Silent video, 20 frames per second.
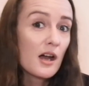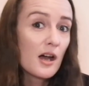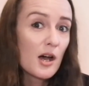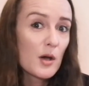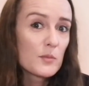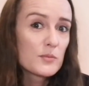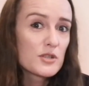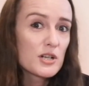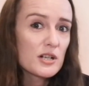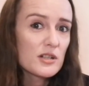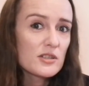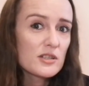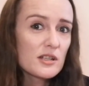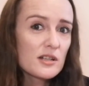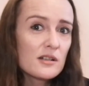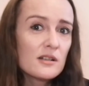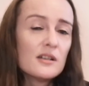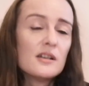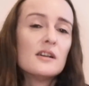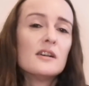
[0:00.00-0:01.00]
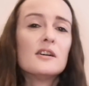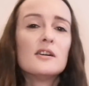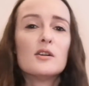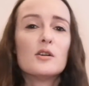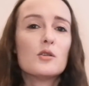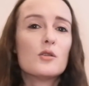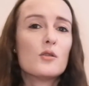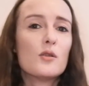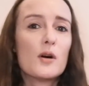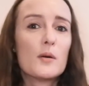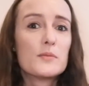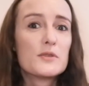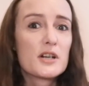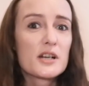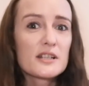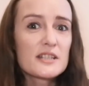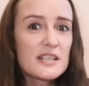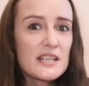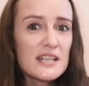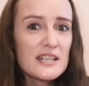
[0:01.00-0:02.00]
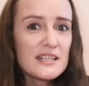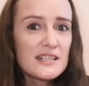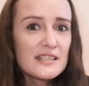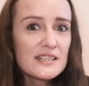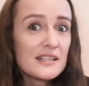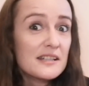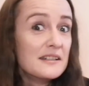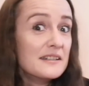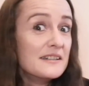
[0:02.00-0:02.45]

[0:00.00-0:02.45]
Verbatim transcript: abductor or abductees,